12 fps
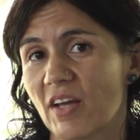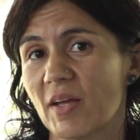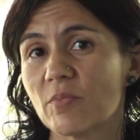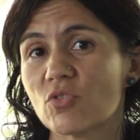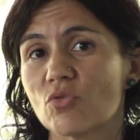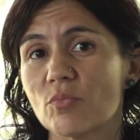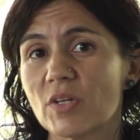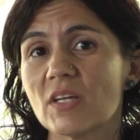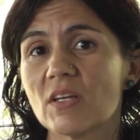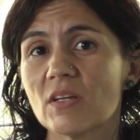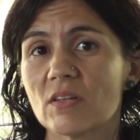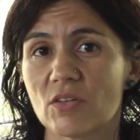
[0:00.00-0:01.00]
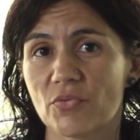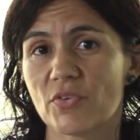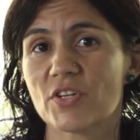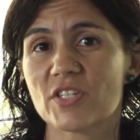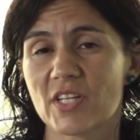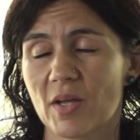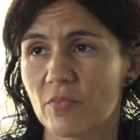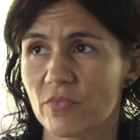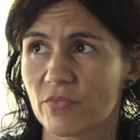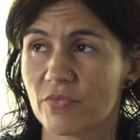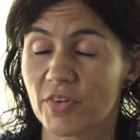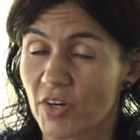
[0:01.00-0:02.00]
came to me the first
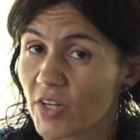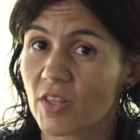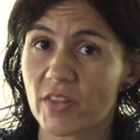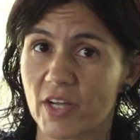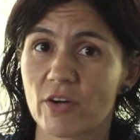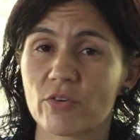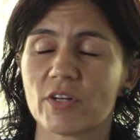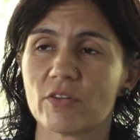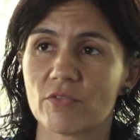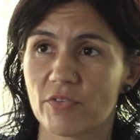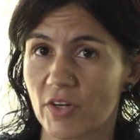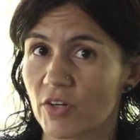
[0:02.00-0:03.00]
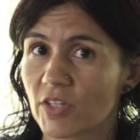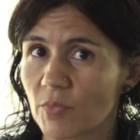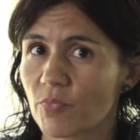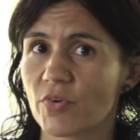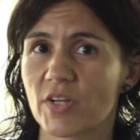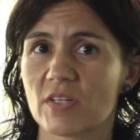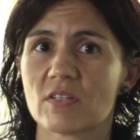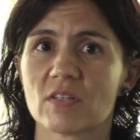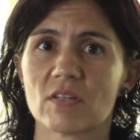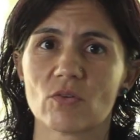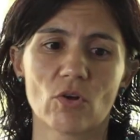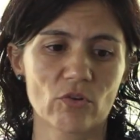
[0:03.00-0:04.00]
time very down and very depressed,
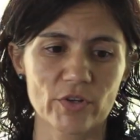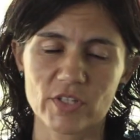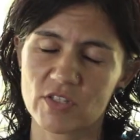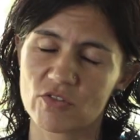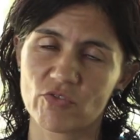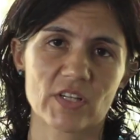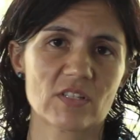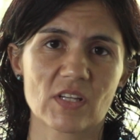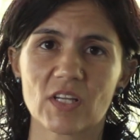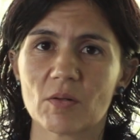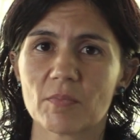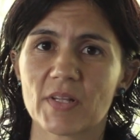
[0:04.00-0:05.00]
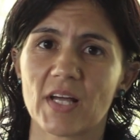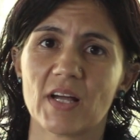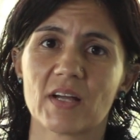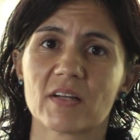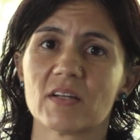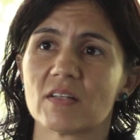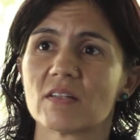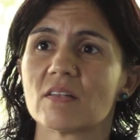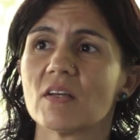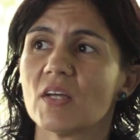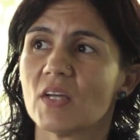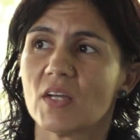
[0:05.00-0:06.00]
always dressing in black. And
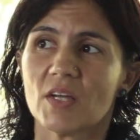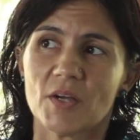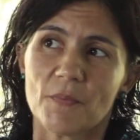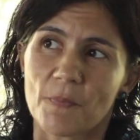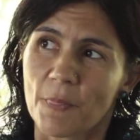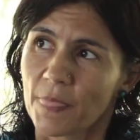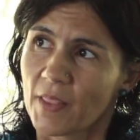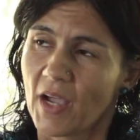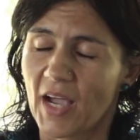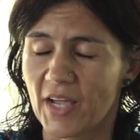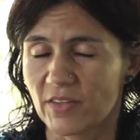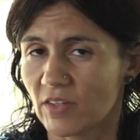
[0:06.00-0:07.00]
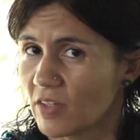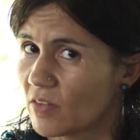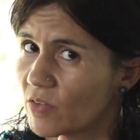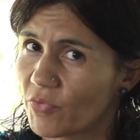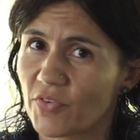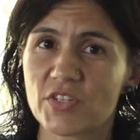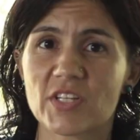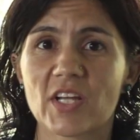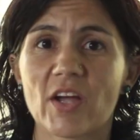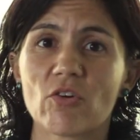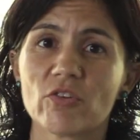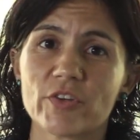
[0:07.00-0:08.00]
the first
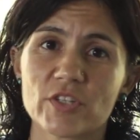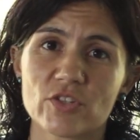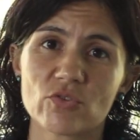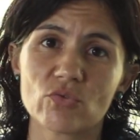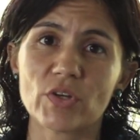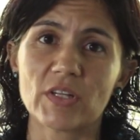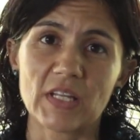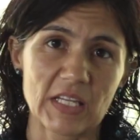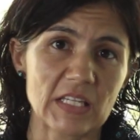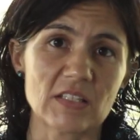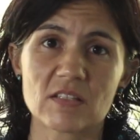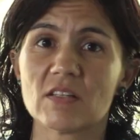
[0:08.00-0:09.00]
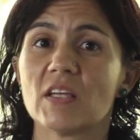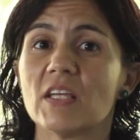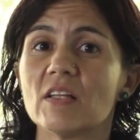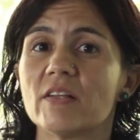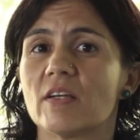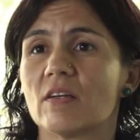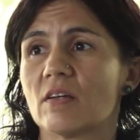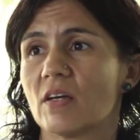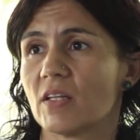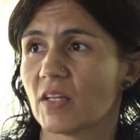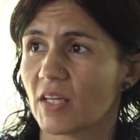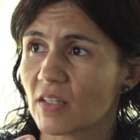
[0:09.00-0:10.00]
thing I always do is the healing,
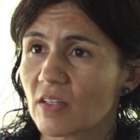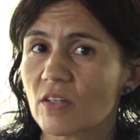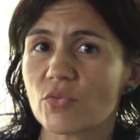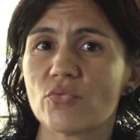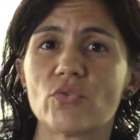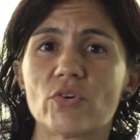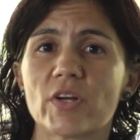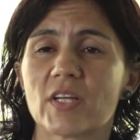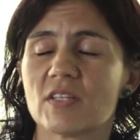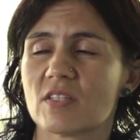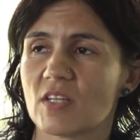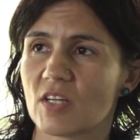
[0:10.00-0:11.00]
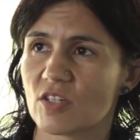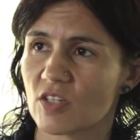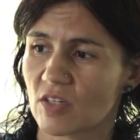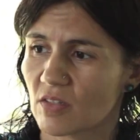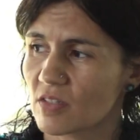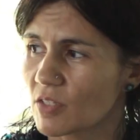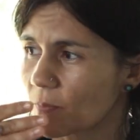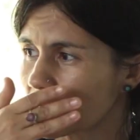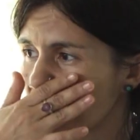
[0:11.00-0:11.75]
and I did the 4 Reiki sessions.